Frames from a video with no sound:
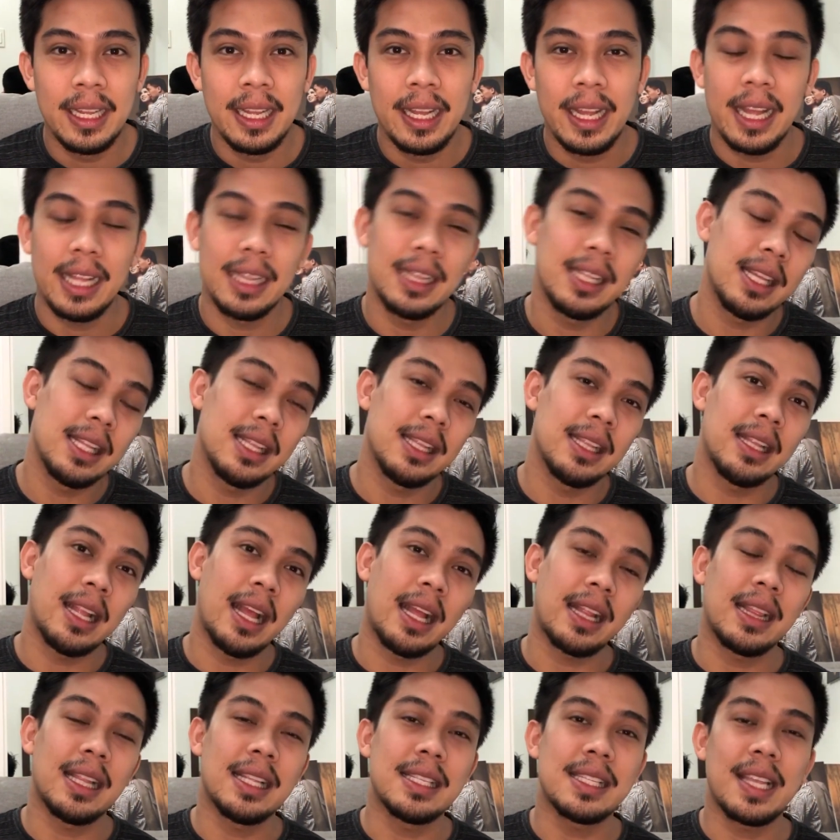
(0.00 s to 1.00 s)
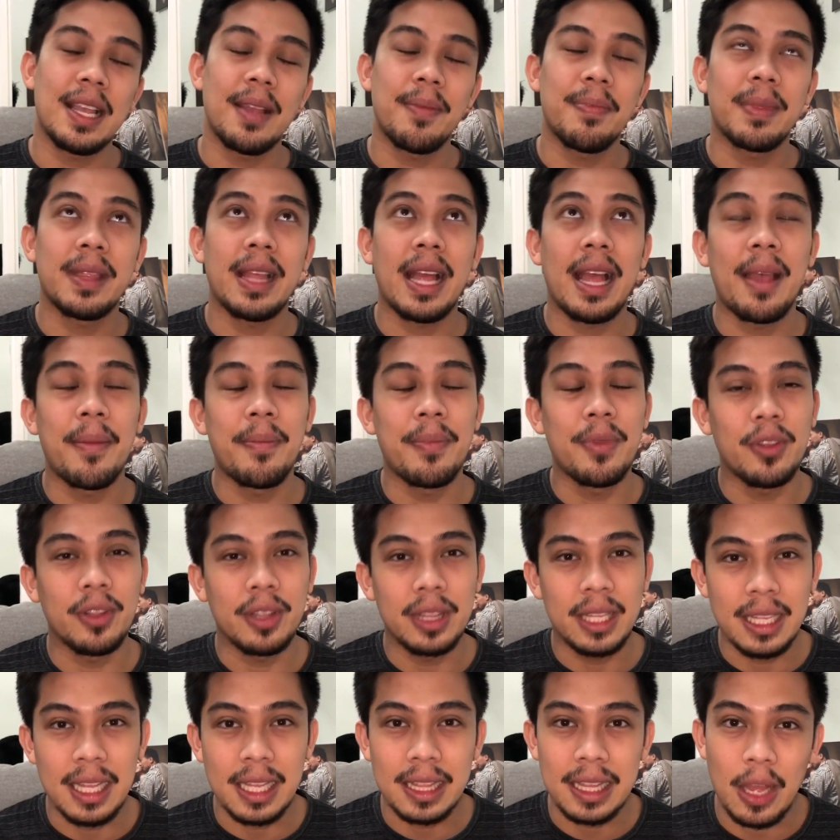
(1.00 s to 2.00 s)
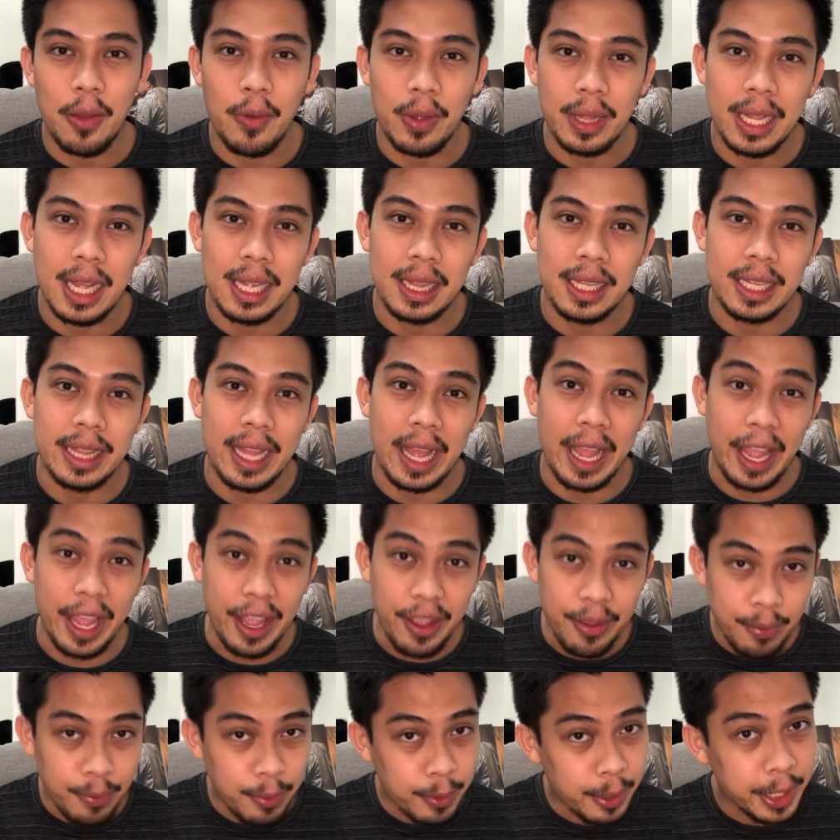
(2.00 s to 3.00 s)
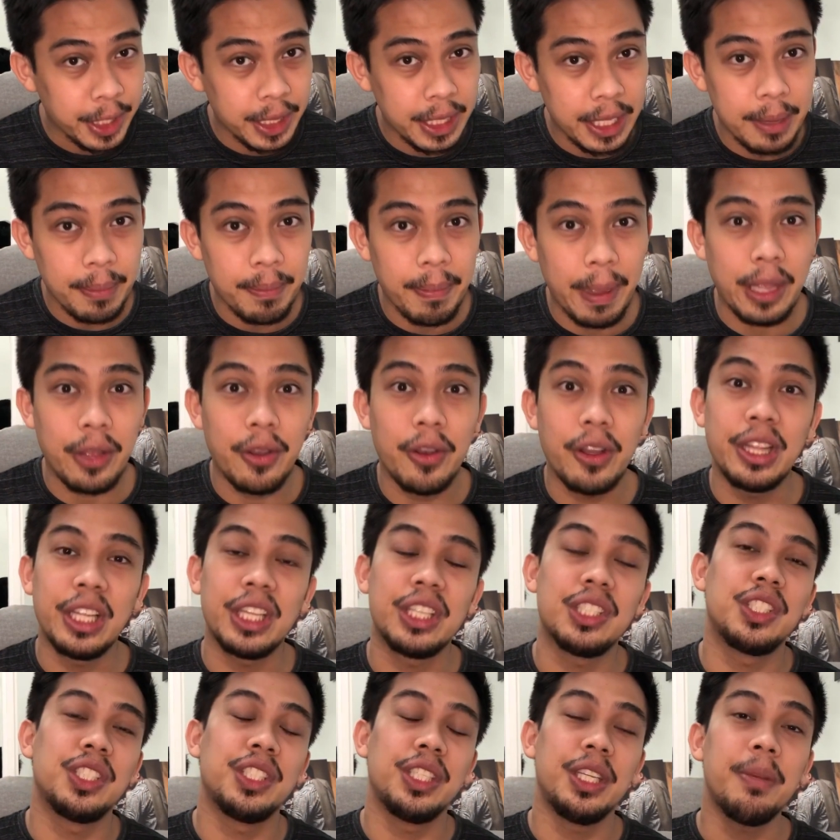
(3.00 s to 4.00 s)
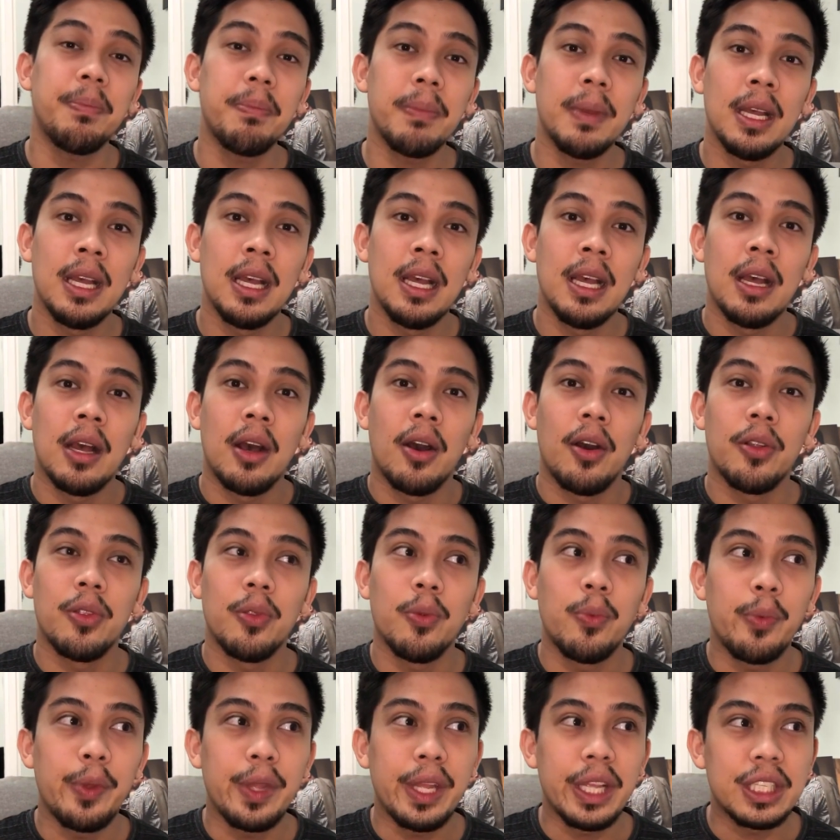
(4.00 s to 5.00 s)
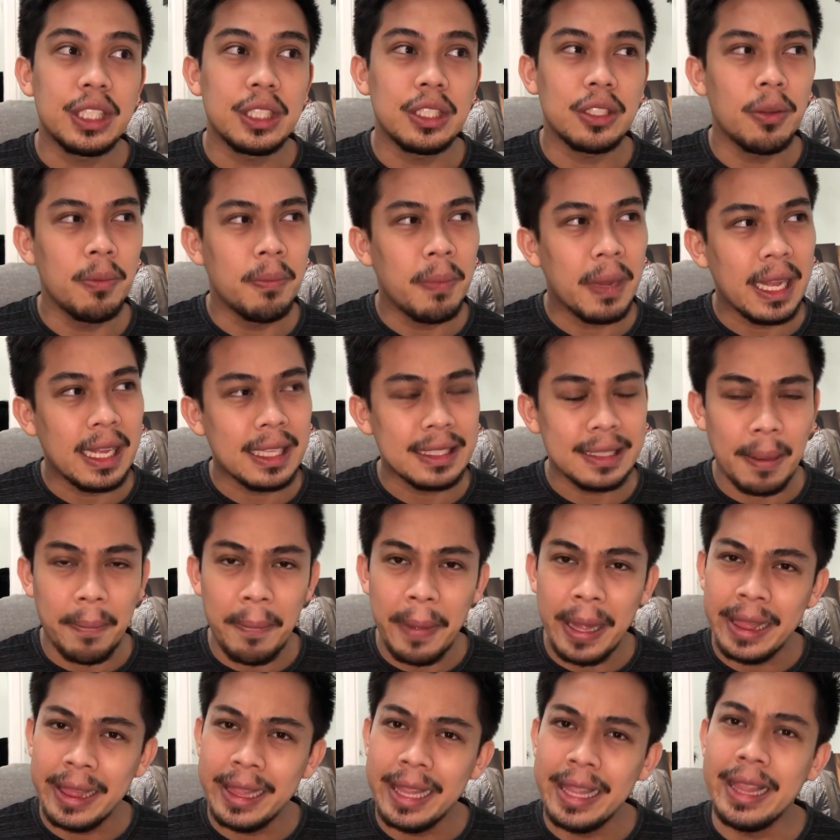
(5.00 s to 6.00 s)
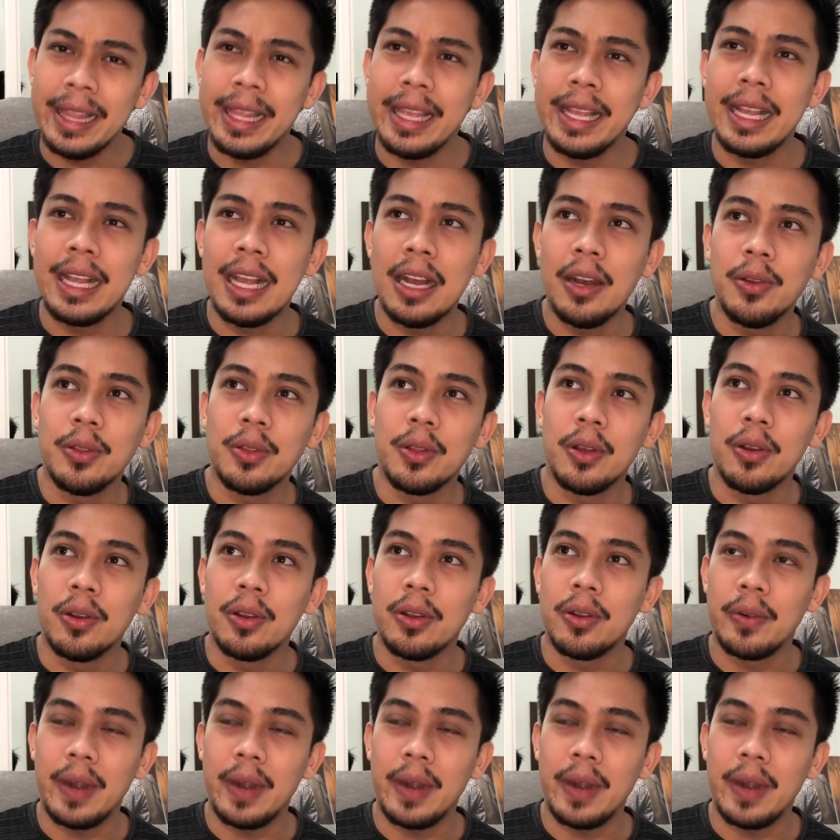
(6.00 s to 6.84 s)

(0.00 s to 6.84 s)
And then, at the same time, yung tinatawag natin na A14 Bionic chip on which, kumbaga sa manliligaw, no?